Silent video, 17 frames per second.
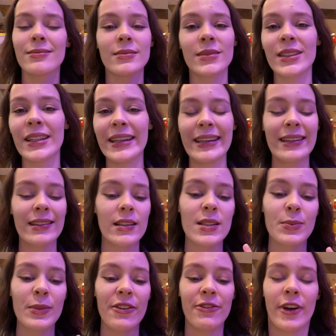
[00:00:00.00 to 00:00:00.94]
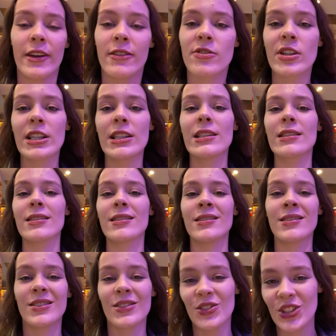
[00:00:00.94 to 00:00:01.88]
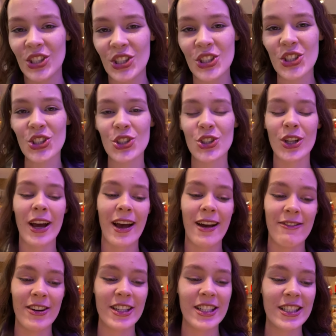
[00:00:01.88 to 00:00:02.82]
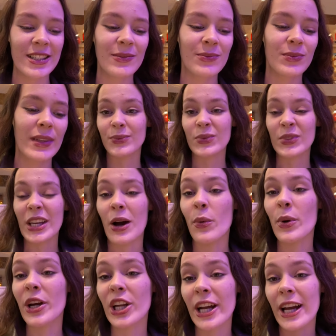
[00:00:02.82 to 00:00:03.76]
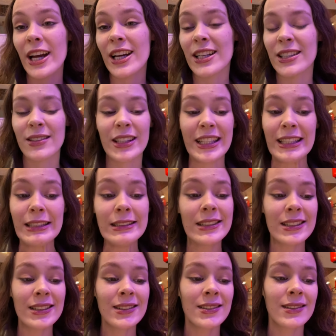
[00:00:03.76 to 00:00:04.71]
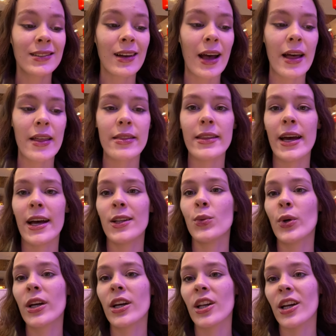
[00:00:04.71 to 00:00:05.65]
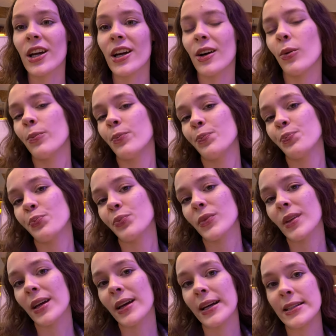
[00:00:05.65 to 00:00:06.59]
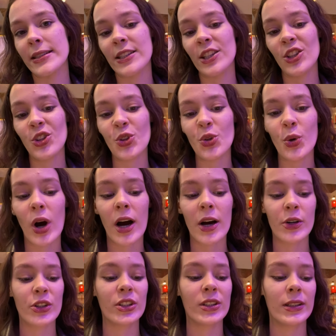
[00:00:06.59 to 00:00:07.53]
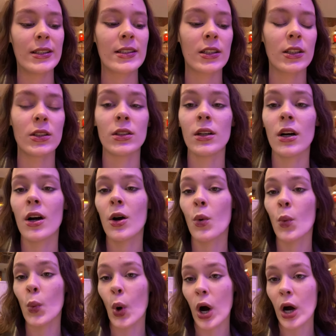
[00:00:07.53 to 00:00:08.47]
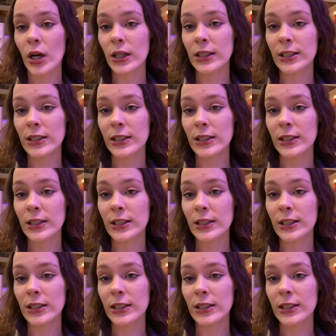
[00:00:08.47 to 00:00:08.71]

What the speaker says: like it's my favorite dish ever. Yeah, we're gonna eat and then we're gonna continue our little walk.